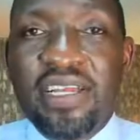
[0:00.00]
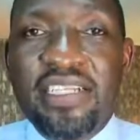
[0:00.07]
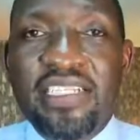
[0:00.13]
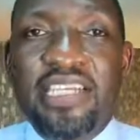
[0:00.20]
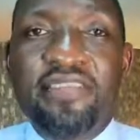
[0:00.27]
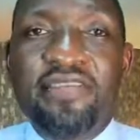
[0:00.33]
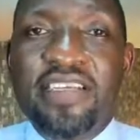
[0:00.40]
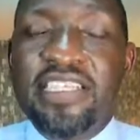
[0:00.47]
It's
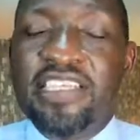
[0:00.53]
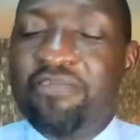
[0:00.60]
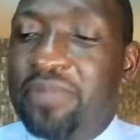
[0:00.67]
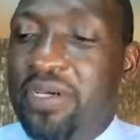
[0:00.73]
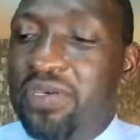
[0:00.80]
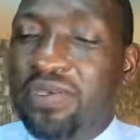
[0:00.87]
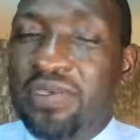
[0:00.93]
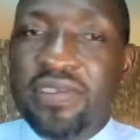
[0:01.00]
invasive
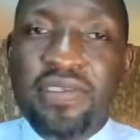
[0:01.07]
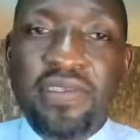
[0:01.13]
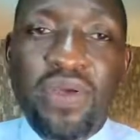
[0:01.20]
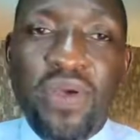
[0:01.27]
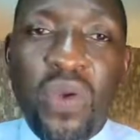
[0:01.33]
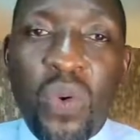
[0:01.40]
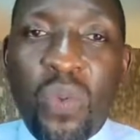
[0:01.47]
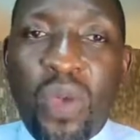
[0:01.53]
because
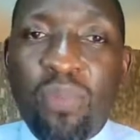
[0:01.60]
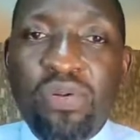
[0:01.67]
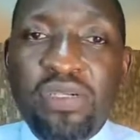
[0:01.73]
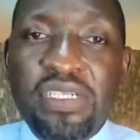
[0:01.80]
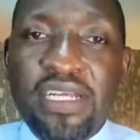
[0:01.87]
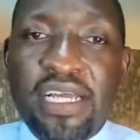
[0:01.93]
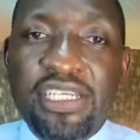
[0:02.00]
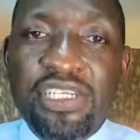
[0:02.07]
we're
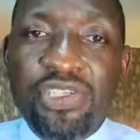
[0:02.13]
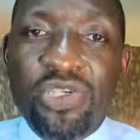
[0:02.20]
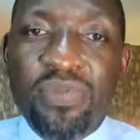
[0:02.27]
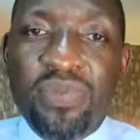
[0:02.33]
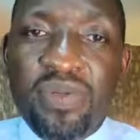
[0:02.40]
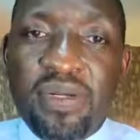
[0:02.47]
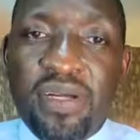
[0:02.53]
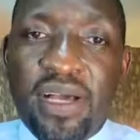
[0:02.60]
putting a tube
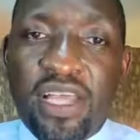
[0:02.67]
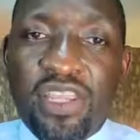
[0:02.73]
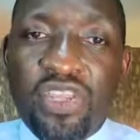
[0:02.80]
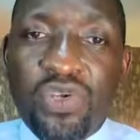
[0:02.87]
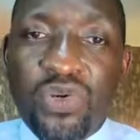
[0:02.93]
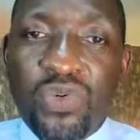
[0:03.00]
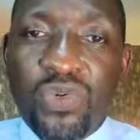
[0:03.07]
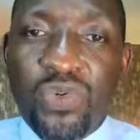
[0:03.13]

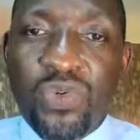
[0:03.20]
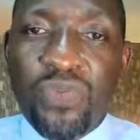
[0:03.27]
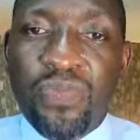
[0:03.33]
through